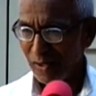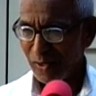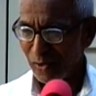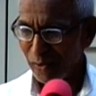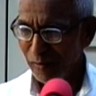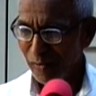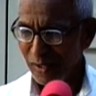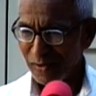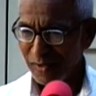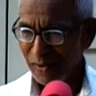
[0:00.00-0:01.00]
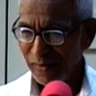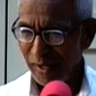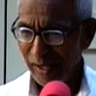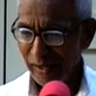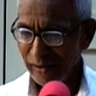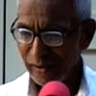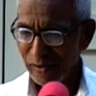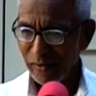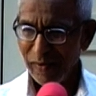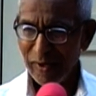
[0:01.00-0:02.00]
to mix the feeling
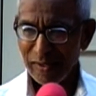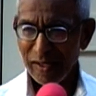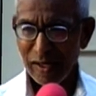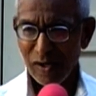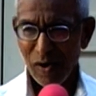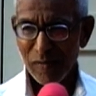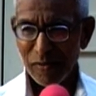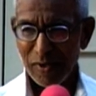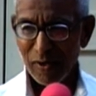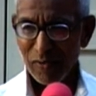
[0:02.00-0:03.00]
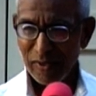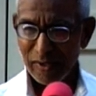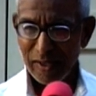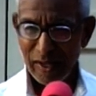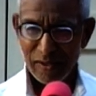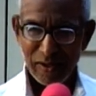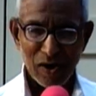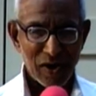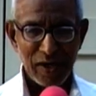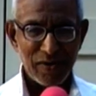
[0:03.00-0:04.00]
with that object, with that
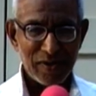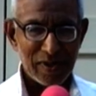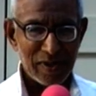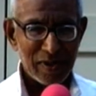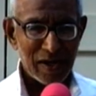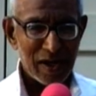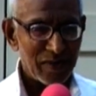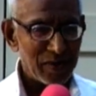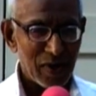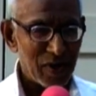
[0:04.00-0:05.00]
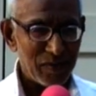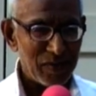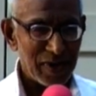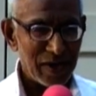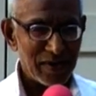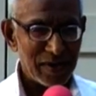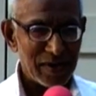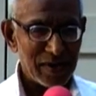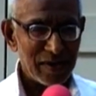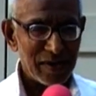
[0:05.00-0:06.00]
knowledge of the object.
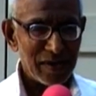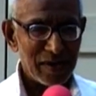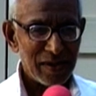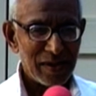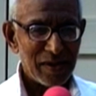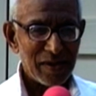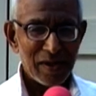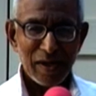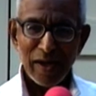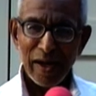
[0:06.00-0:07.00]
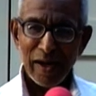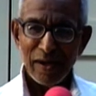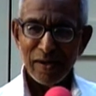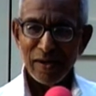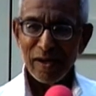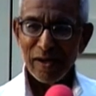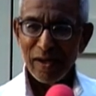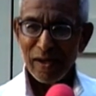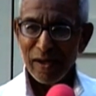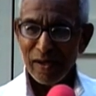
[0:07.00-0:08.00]
And
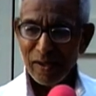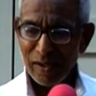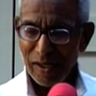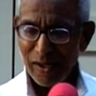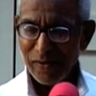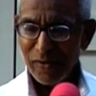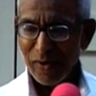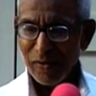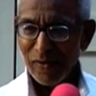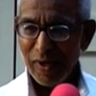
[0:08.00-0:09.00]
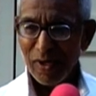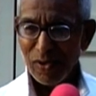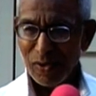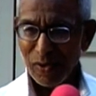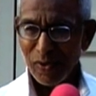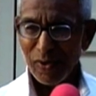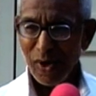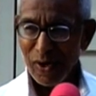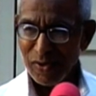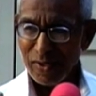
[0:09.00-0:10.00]
if we do
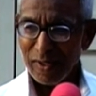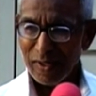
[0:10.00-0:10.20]
not